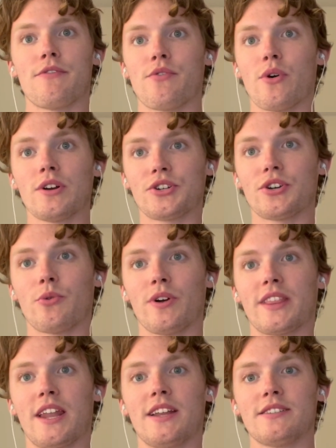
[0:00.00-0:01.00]
If you aren't sure
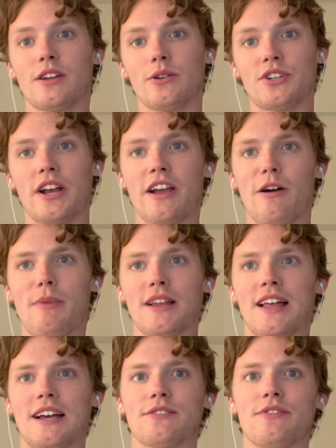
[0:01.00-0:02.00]
what that is, go check out my
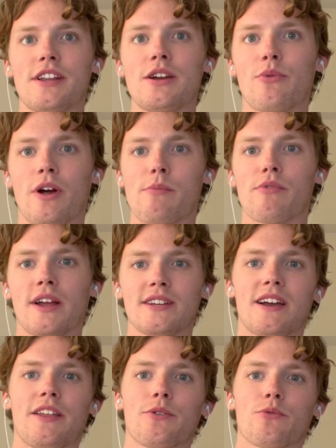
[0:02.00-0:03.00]
last video where I break
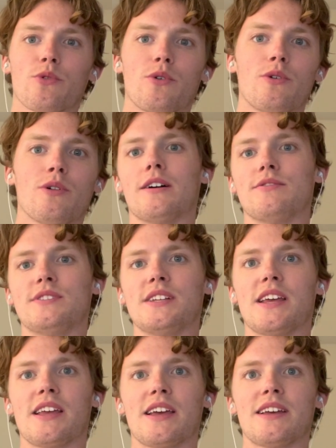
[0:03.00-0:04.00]
down the role of
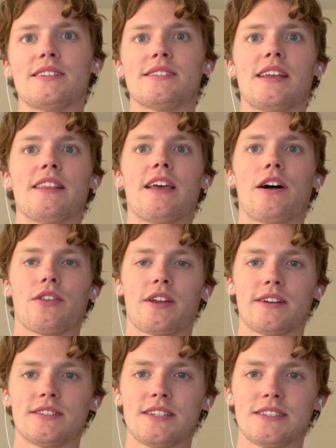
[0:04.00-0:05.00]
CAAs in the
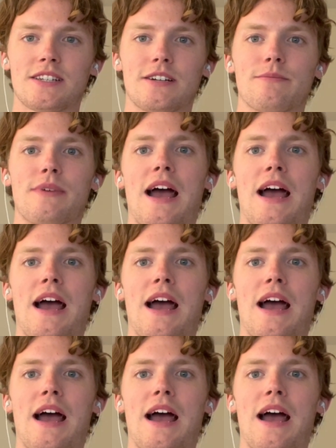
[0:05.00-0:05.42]
healthcare system,